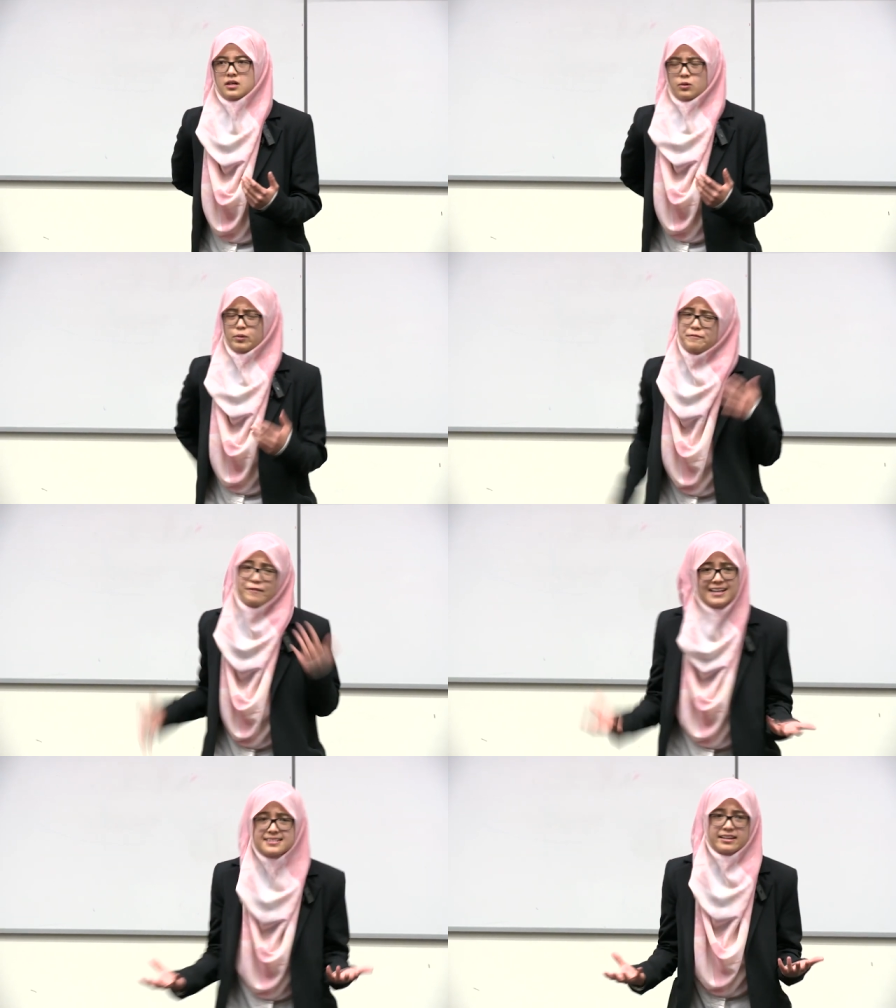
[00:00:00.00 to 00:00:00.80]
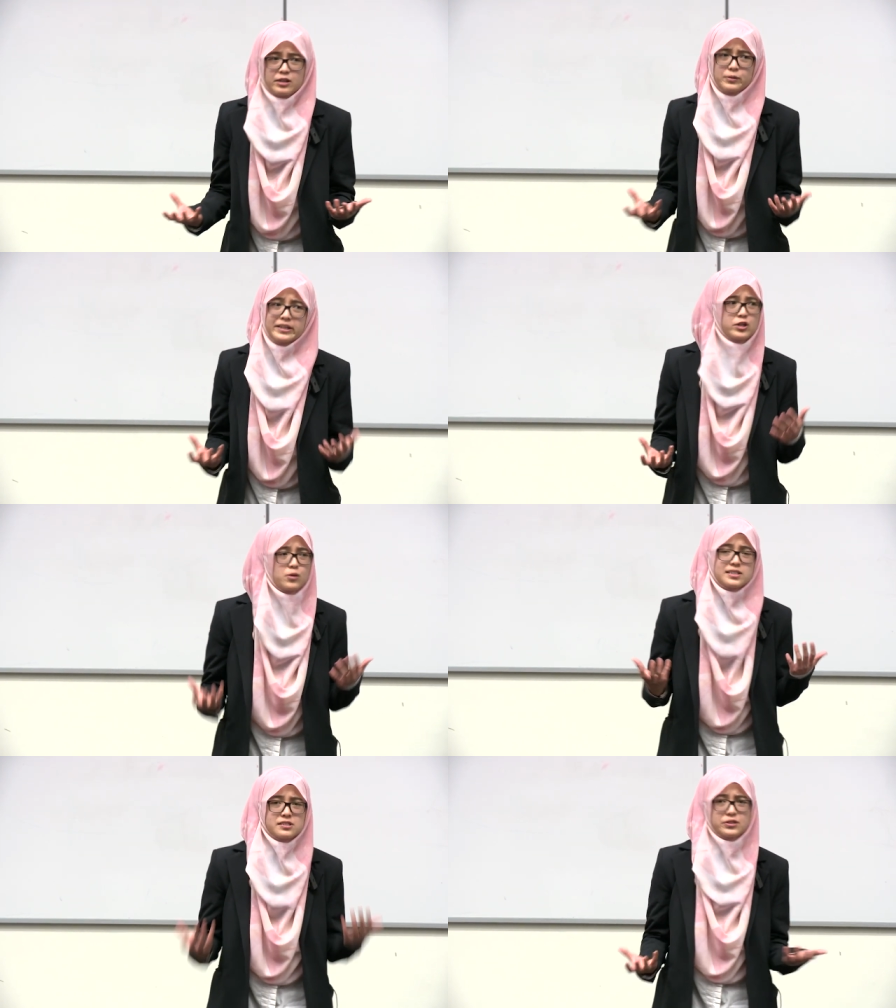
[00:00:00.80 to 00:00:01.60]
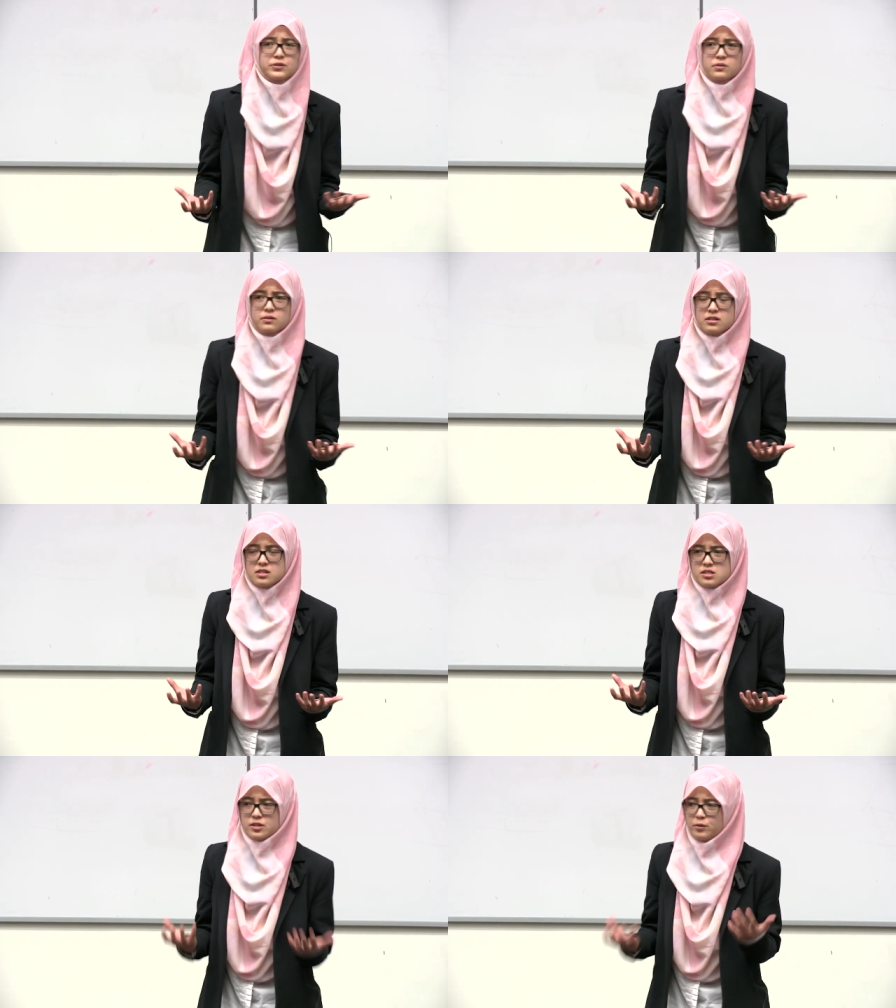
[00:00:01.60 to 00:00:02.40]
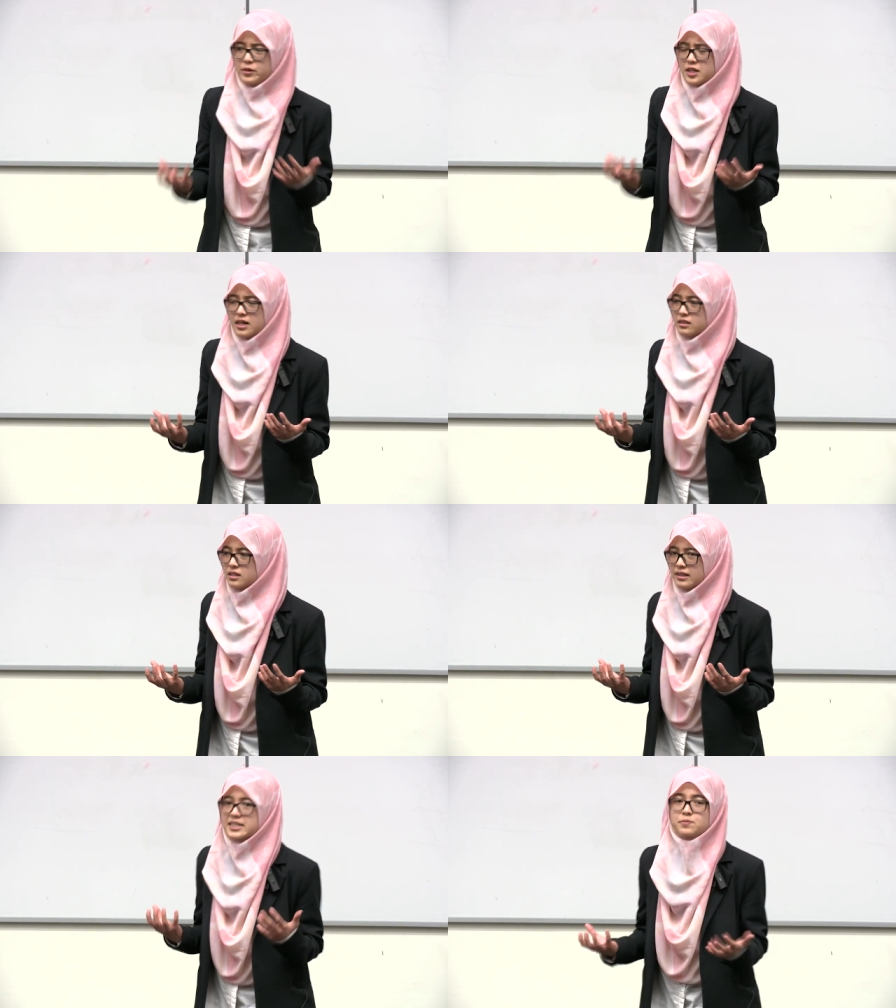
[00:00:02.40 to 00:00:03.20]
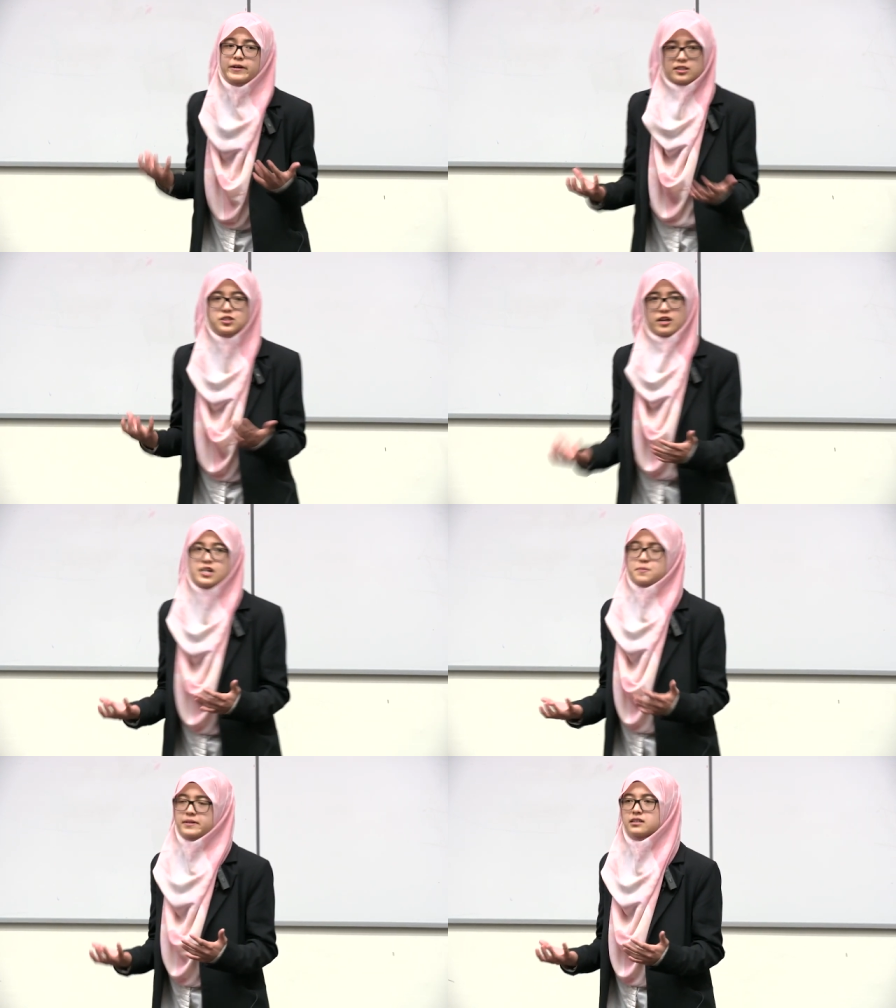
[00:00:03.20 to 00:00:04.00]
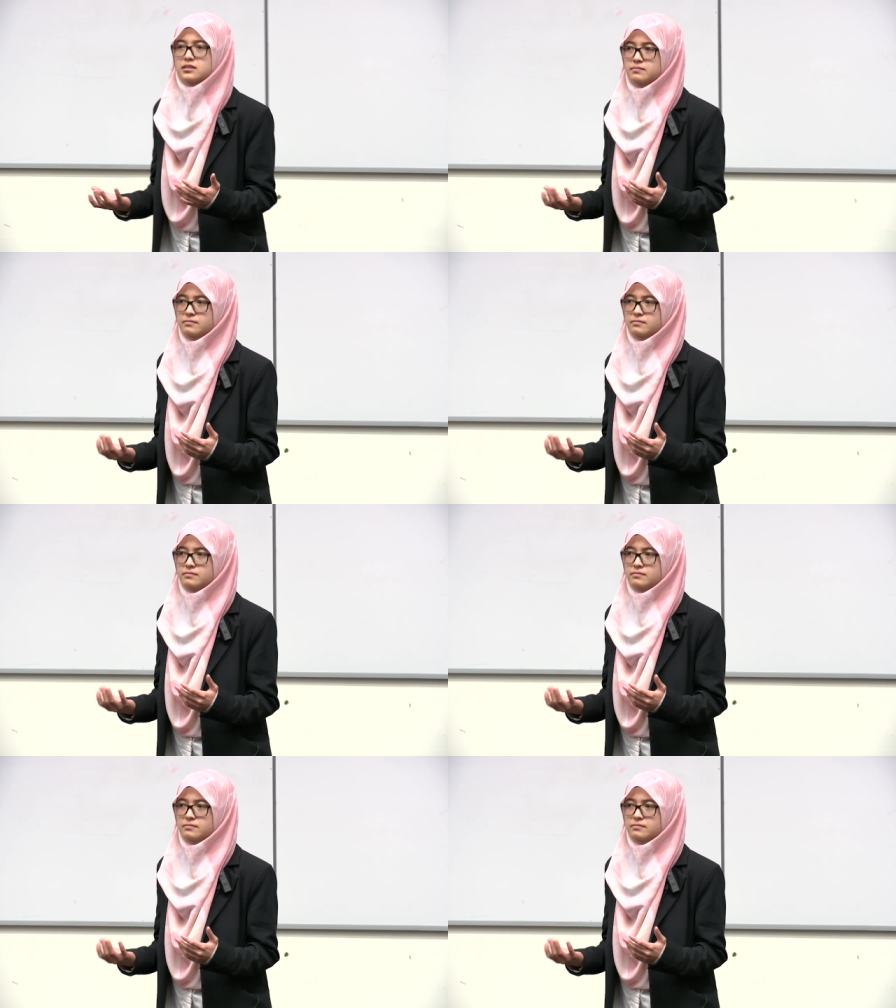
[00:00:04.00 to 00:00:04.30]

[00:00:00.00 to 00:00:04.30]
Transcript: We were frantic, we didn't know what to do. So then we thought, let's bring her to the hospital.